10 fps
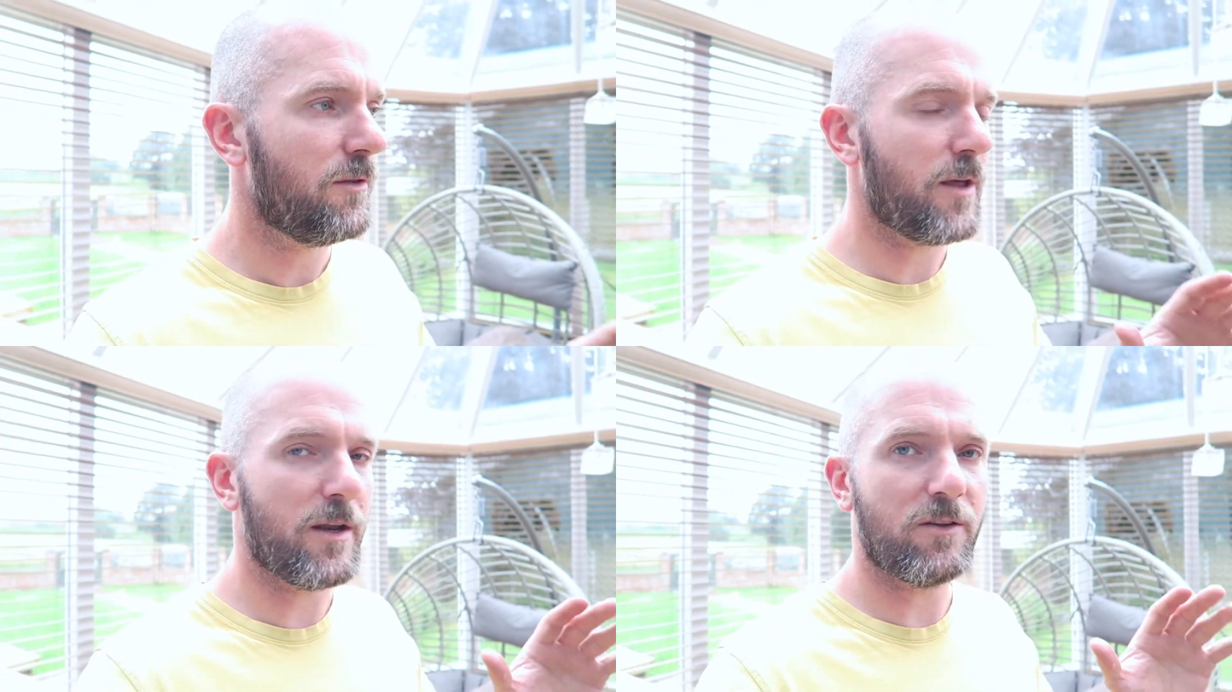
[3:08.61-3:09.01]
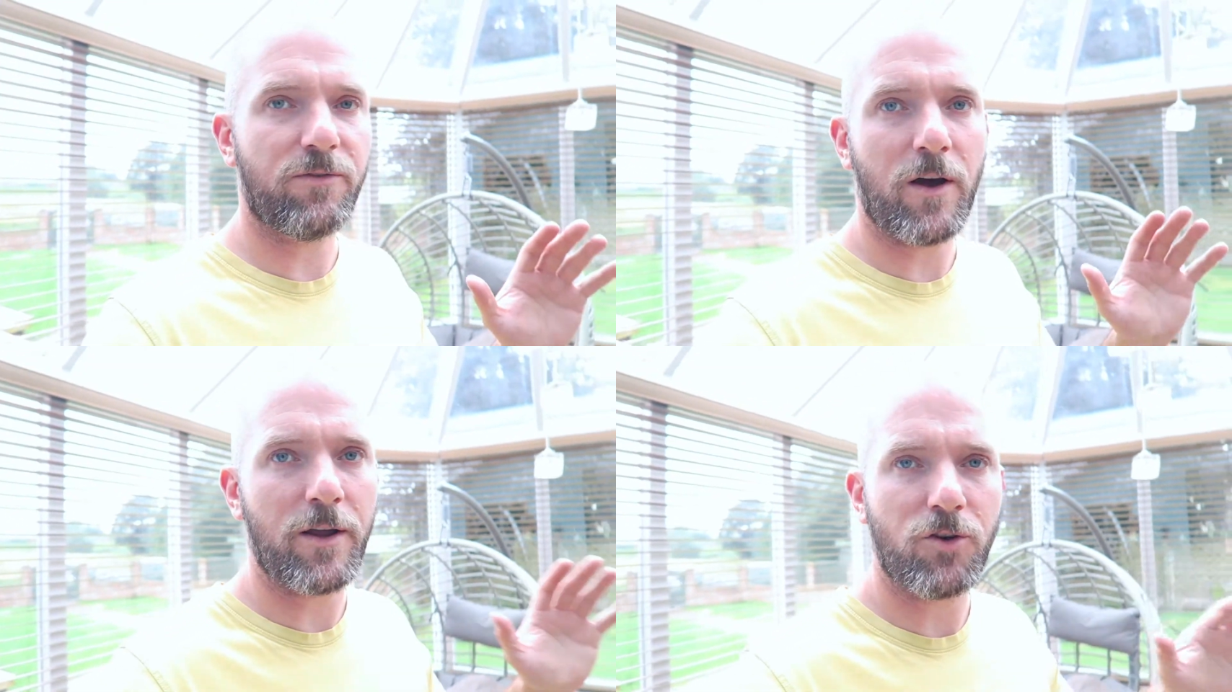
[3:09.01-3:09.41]
then it's
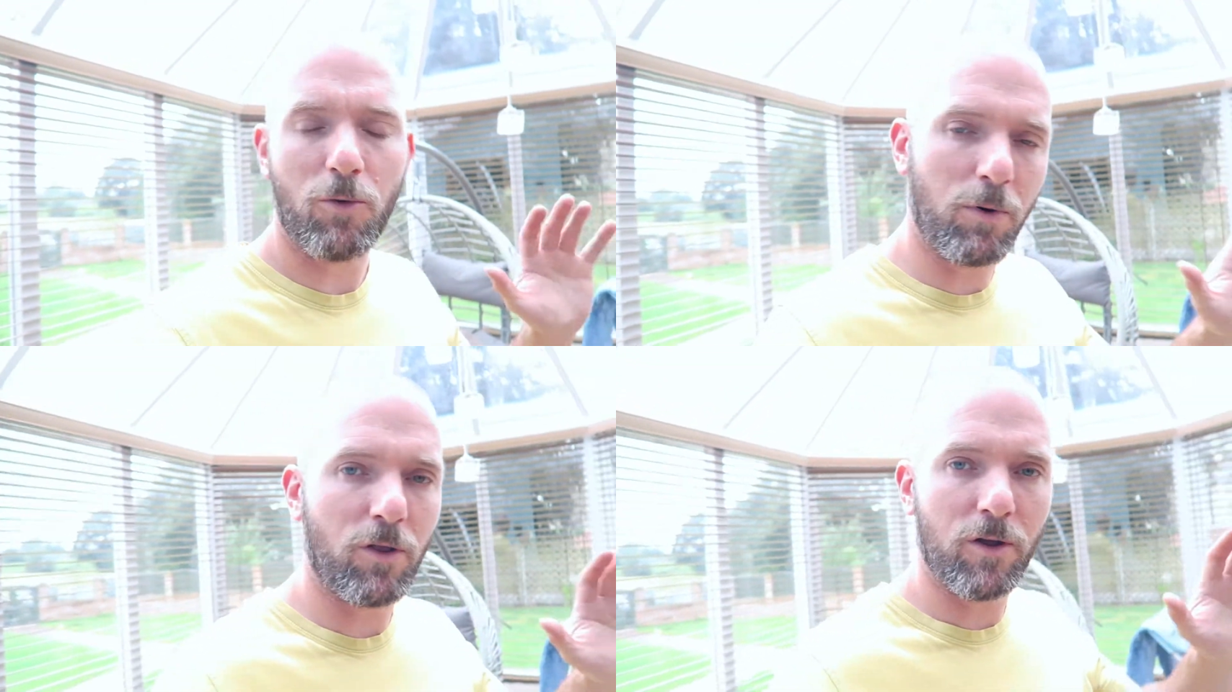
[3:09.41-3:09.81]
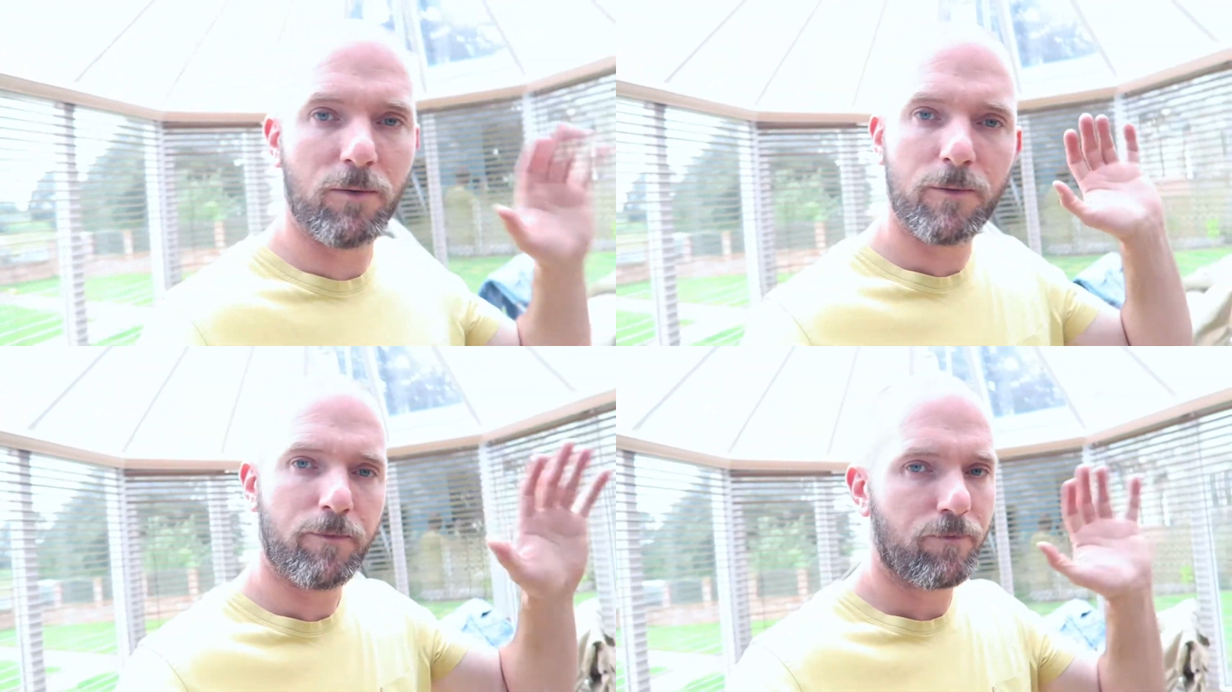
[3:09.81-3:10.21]
fine, don't bother.
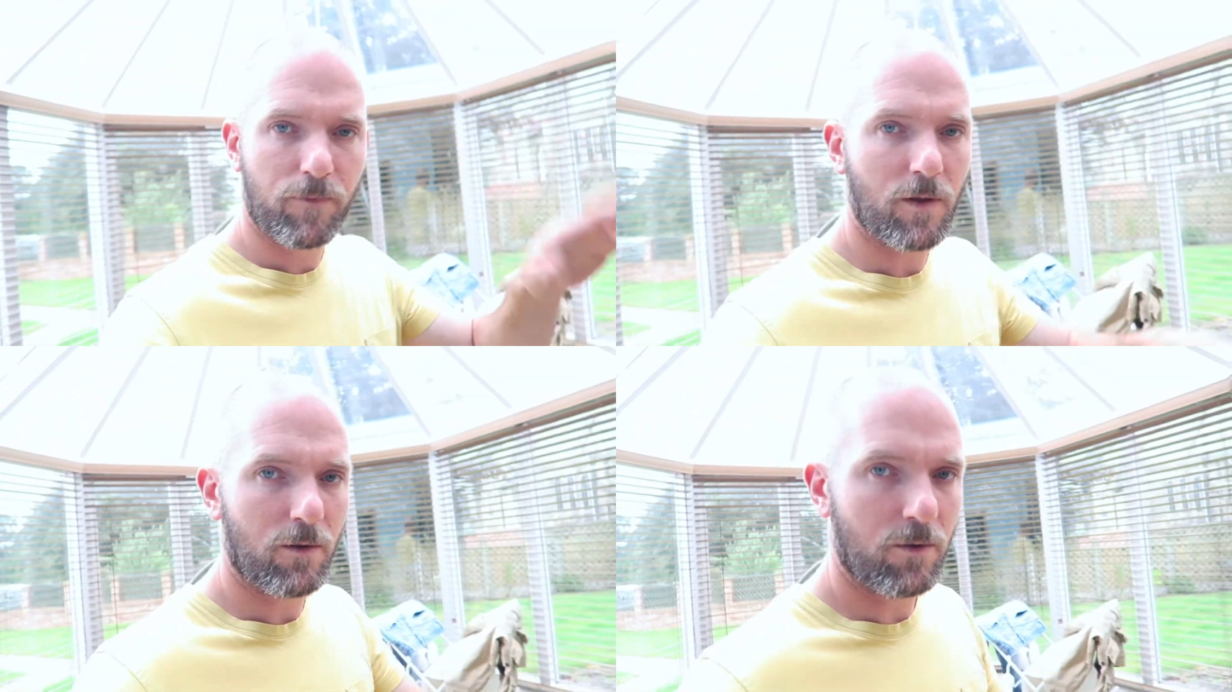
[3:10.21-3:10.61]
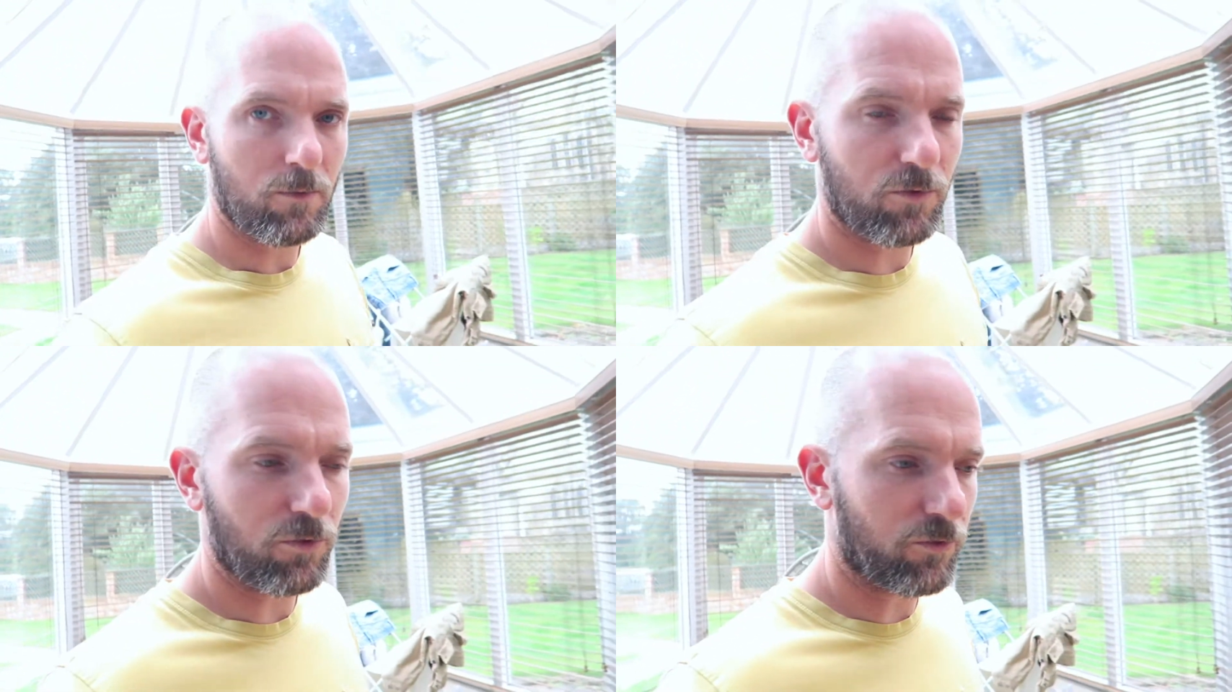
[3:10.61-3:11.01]

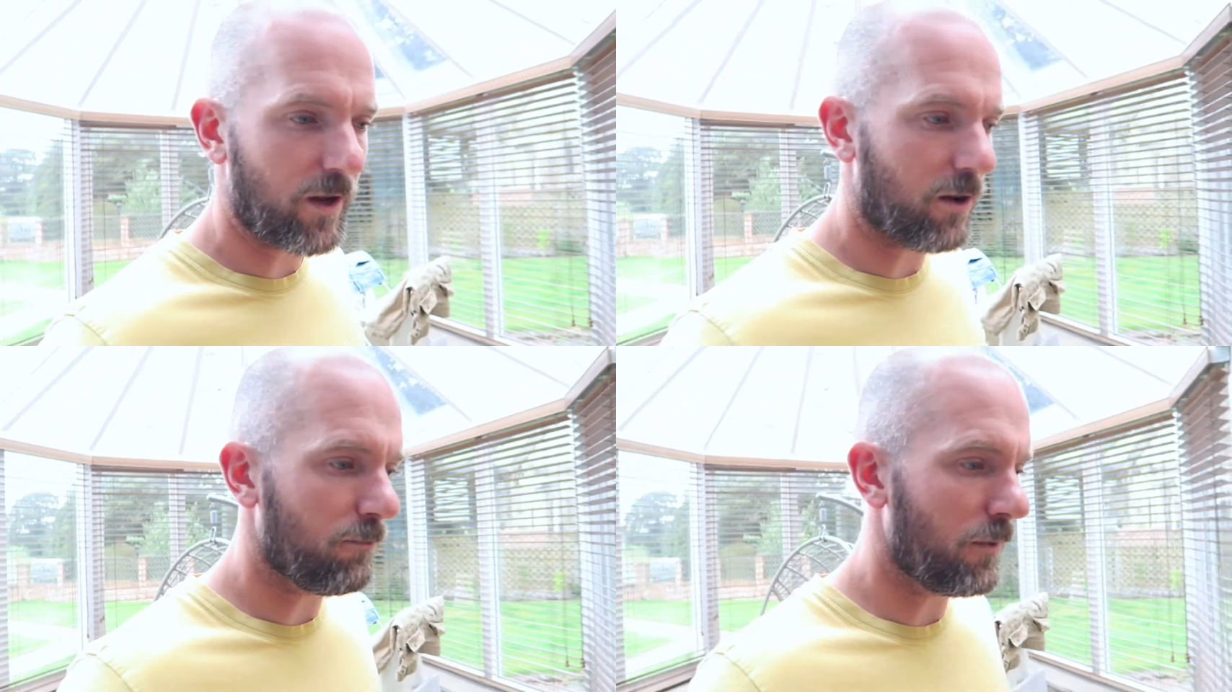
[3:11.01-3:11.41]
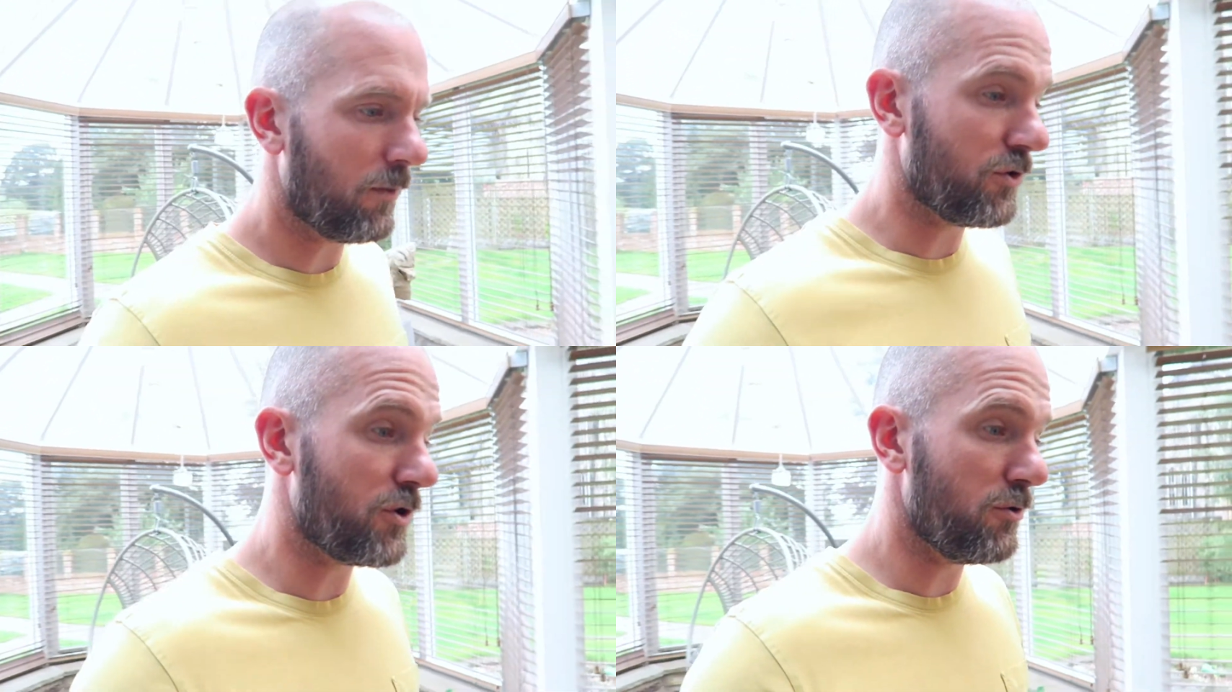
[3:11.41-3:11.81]
We'll sort it out
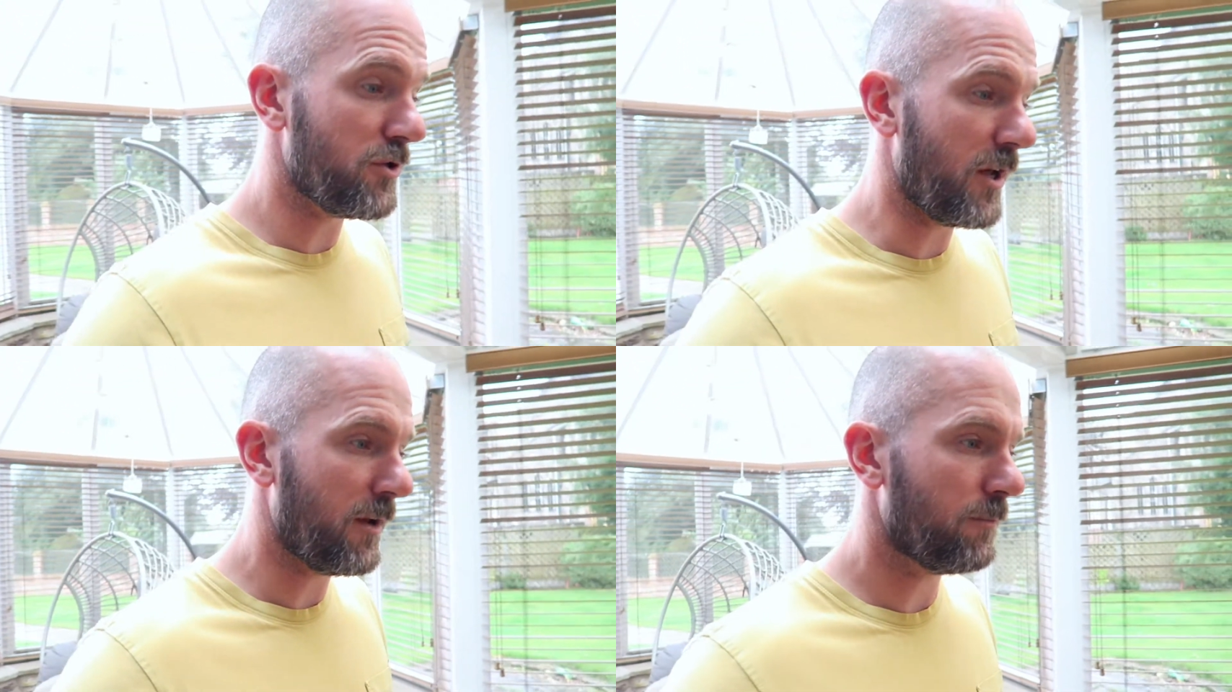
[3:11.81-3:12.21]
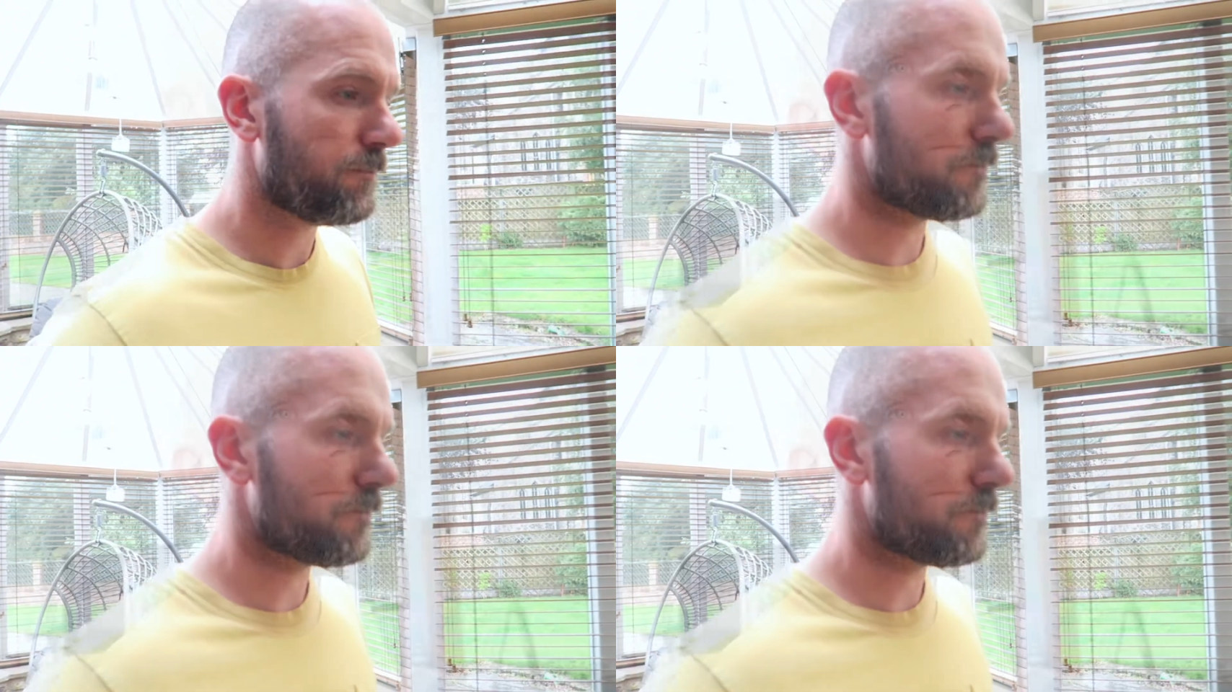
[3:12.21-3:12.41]
on Tuesday.